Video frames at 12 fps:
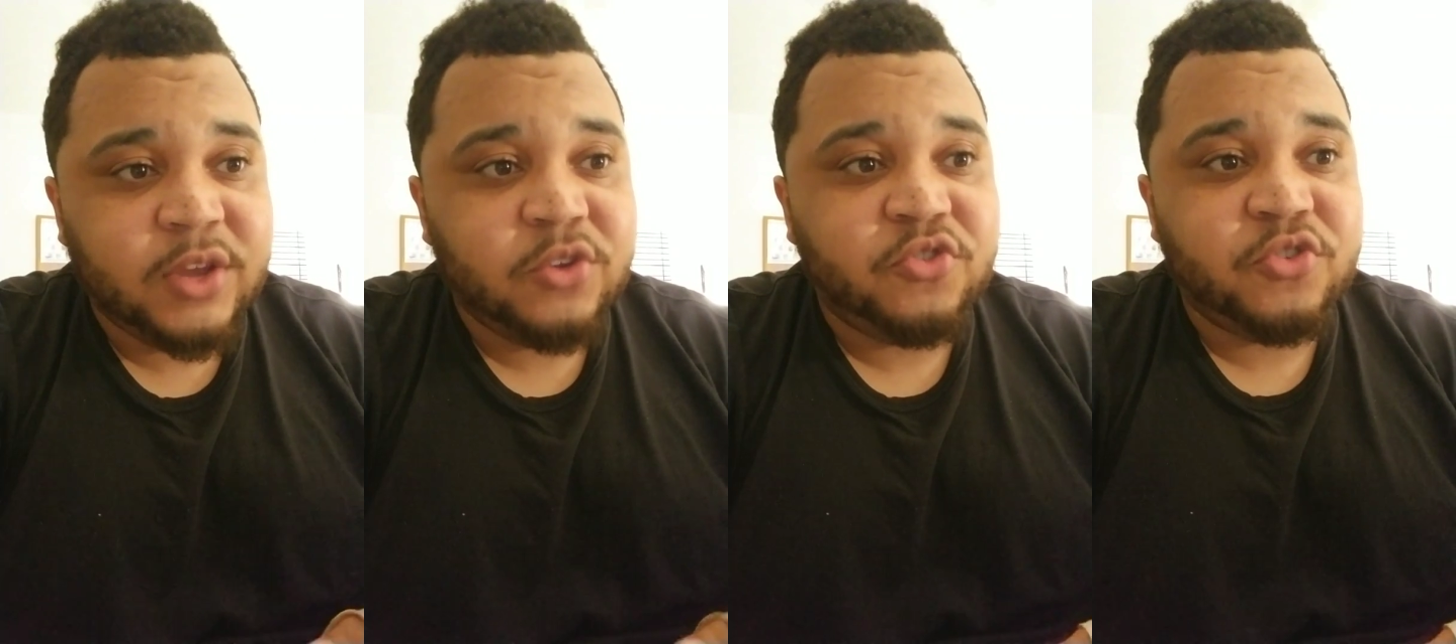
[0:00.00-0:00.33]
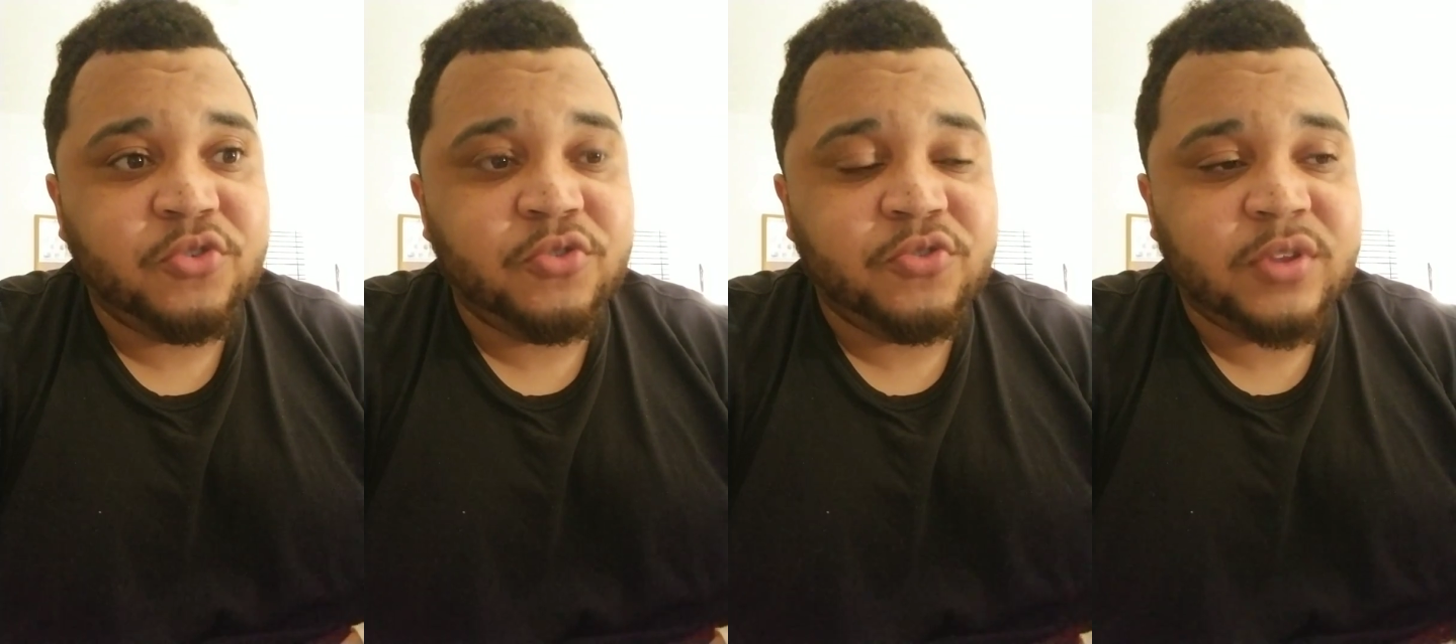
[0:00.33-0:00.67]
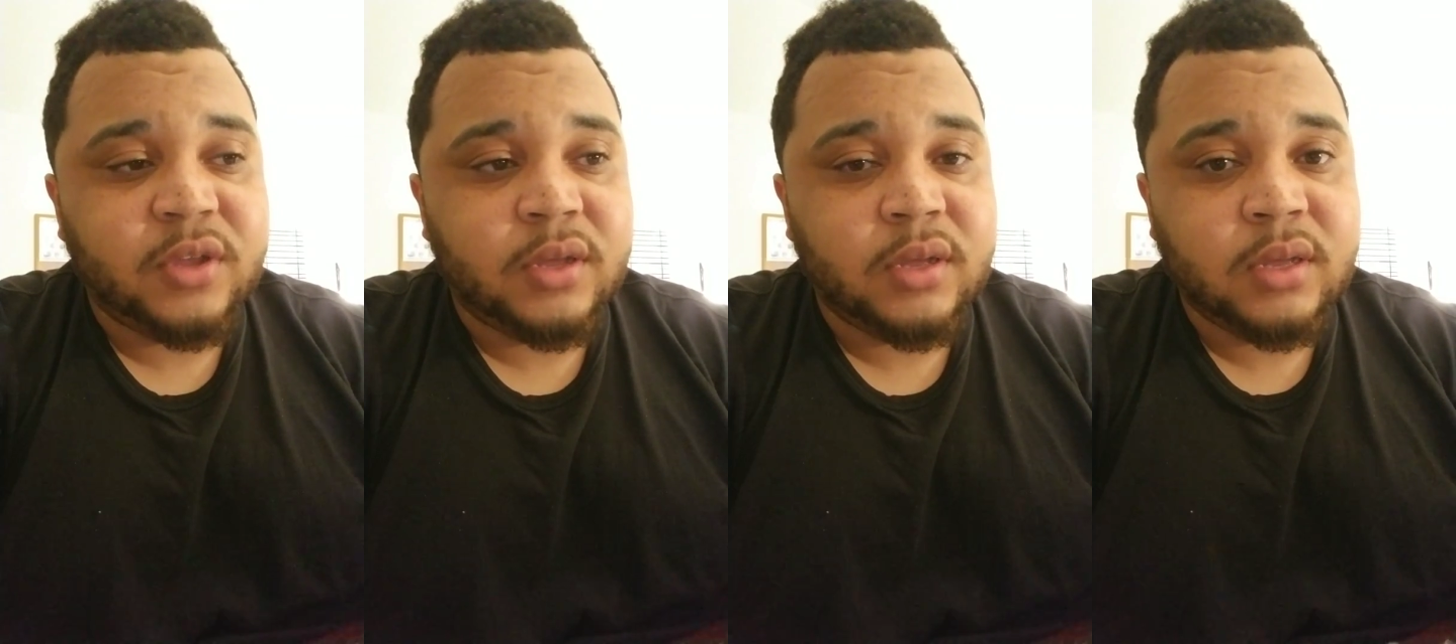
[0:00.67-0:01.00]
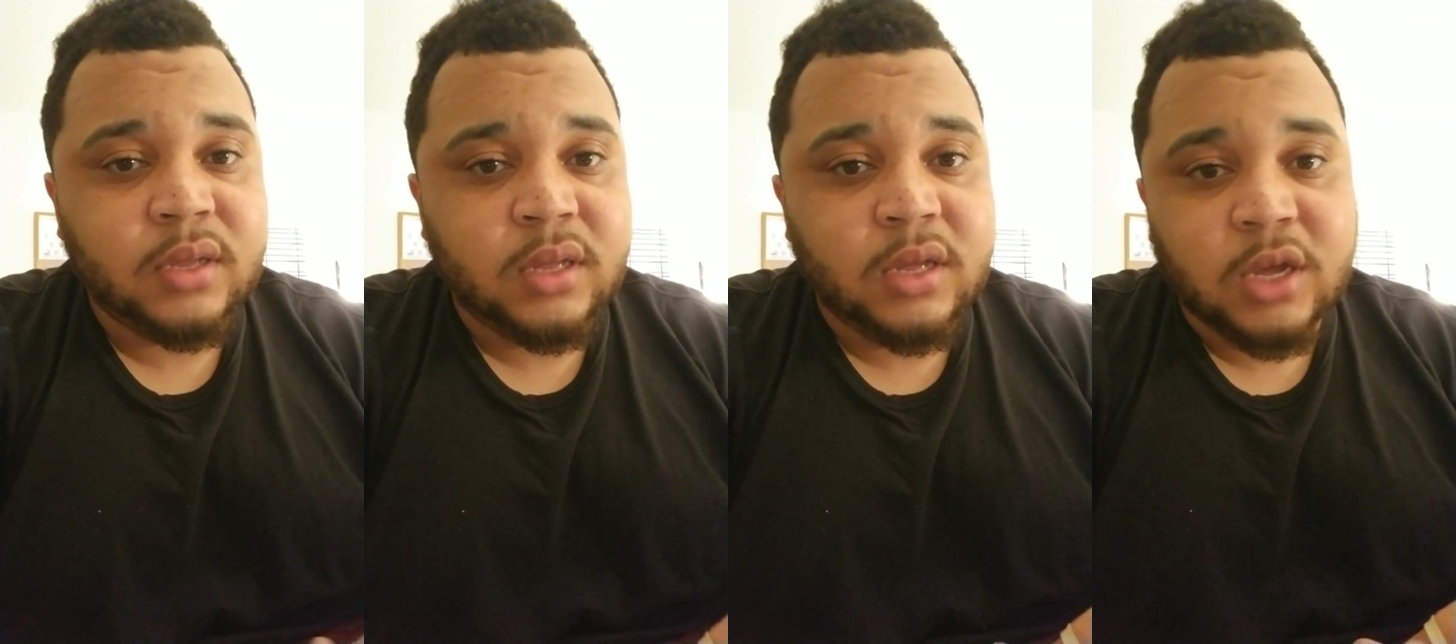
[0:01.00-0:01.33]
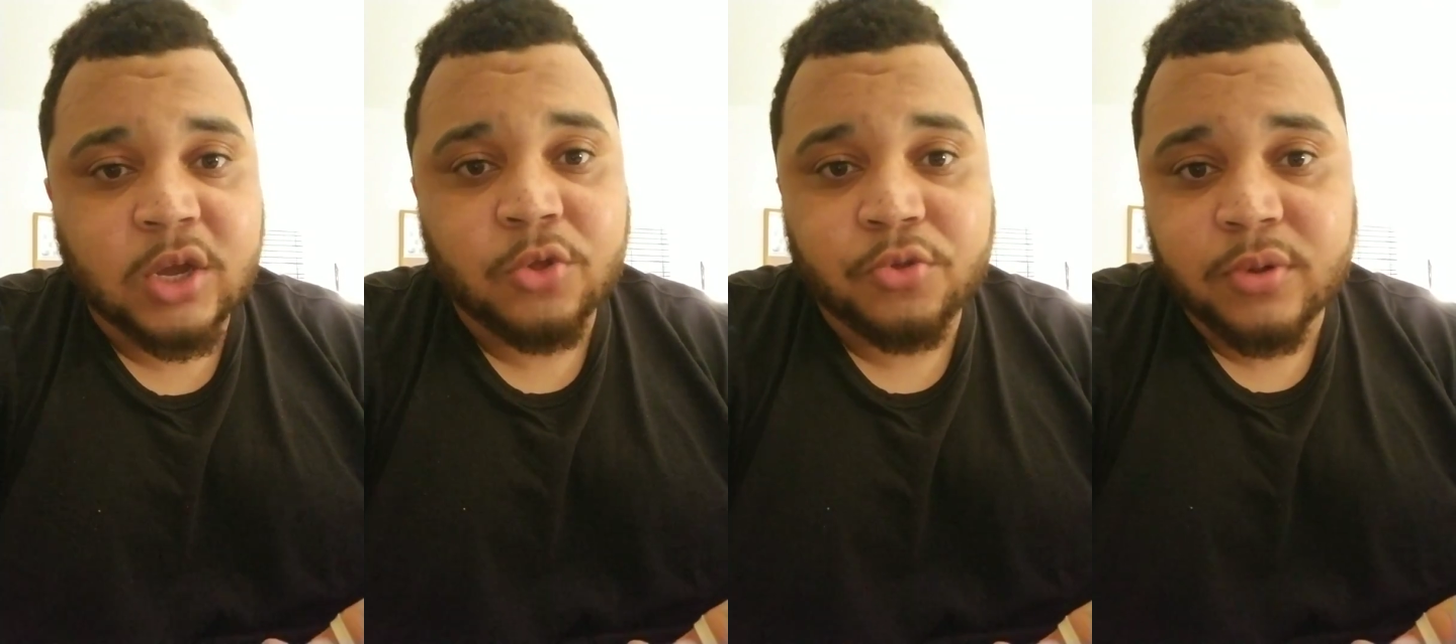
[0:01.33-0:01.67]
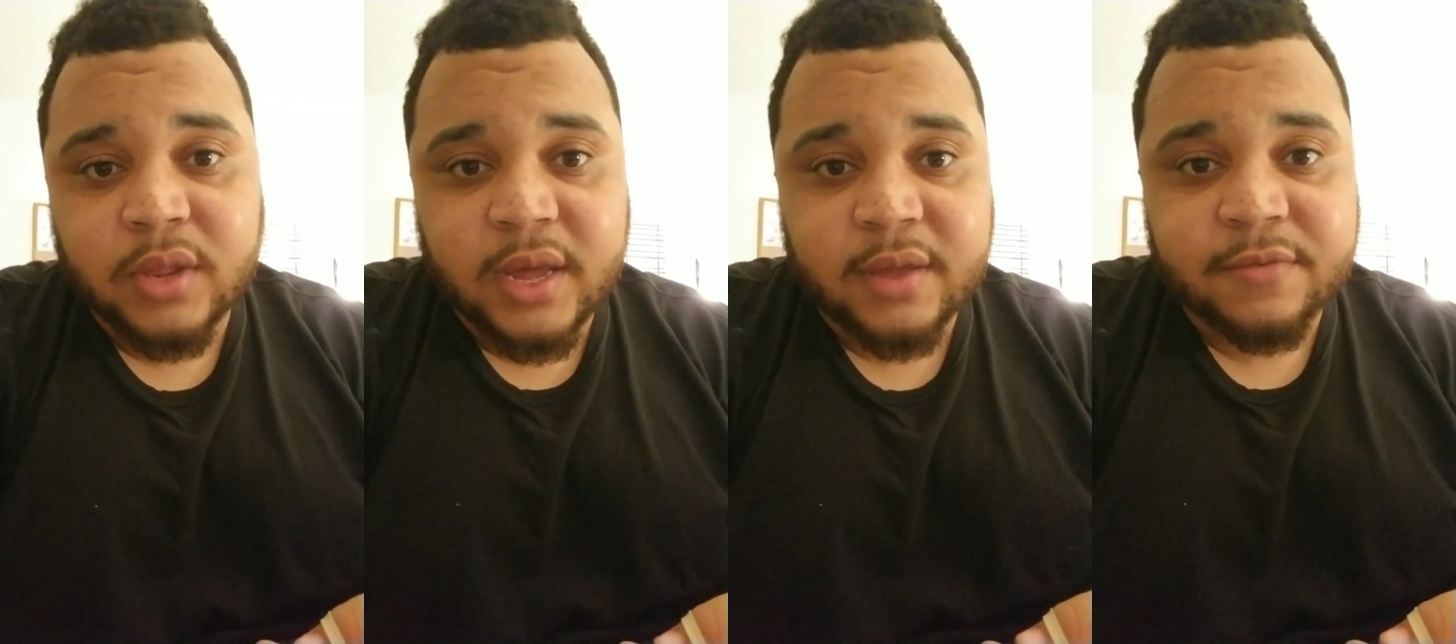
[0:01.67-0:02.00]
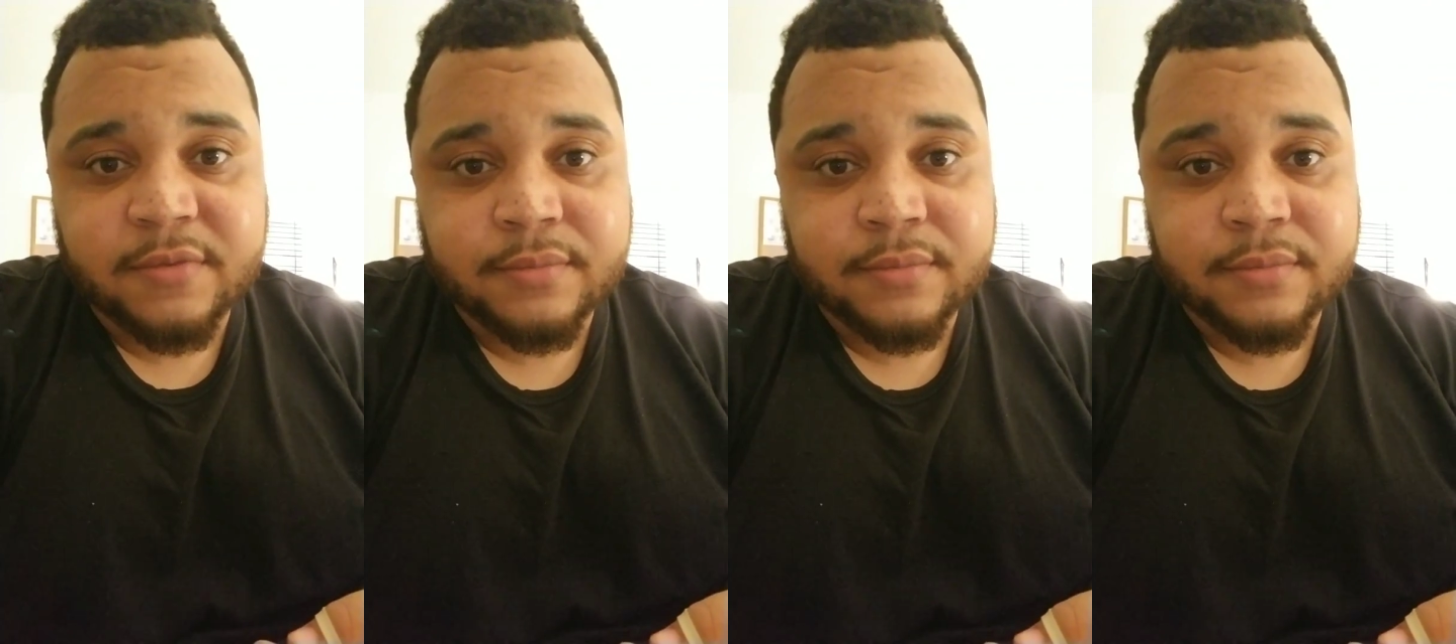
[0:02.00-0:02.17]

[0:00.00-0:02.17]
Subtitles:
you choose to go through life,